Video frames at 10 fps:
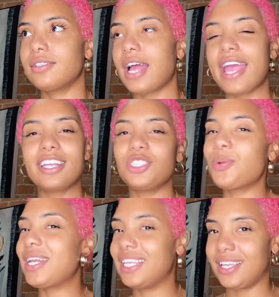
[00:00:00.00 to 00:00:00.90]
I can do
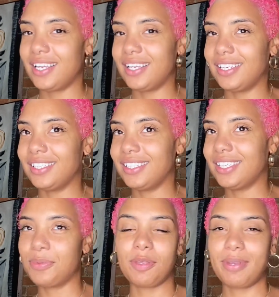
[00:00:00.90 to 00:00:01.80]
anything
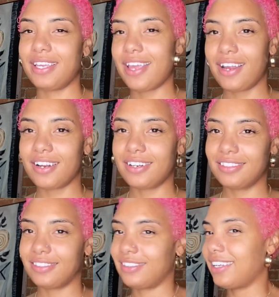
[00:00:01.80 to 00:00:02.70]
with pink hair.
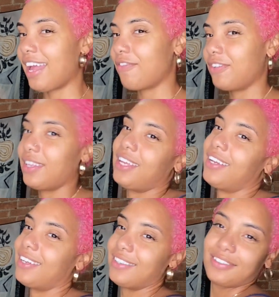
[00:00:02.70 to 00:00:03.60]
Like I feel like
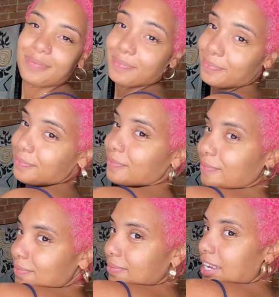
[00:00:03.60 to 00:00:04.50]

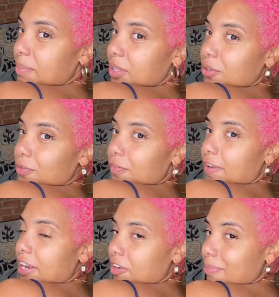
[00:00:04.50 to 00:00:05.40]
I'm a little
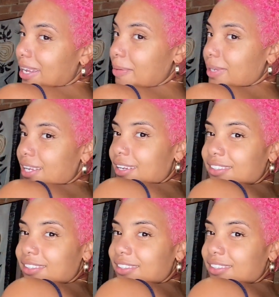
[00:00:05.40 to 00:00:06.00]
fairy baby.